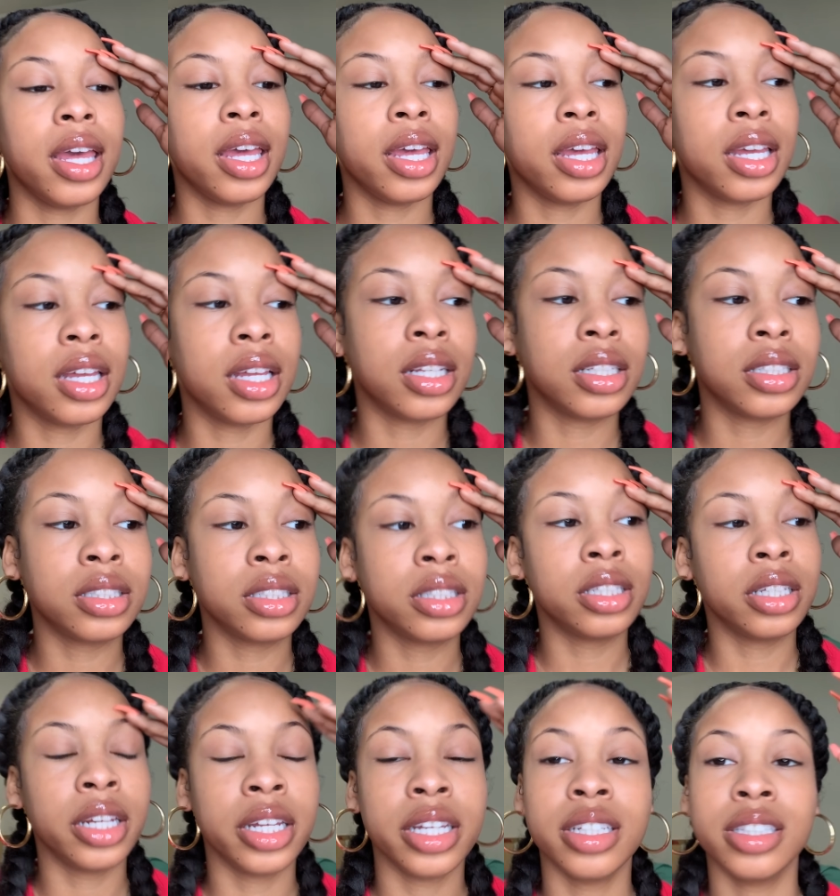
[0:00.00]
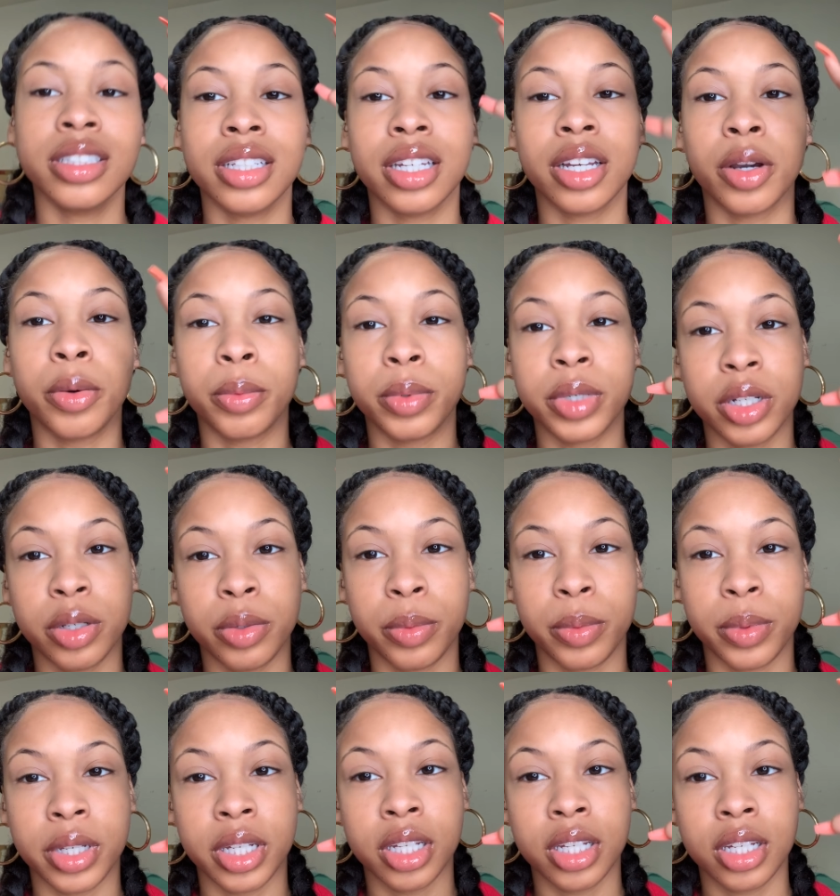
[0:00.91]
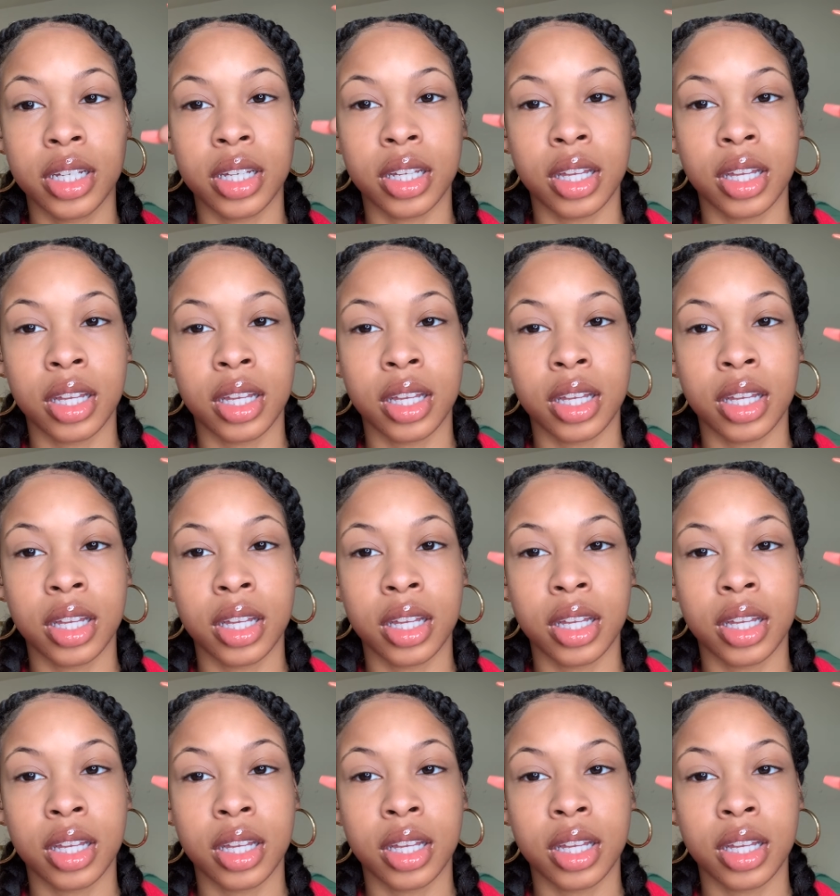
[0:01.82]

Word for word: and today is like a weird week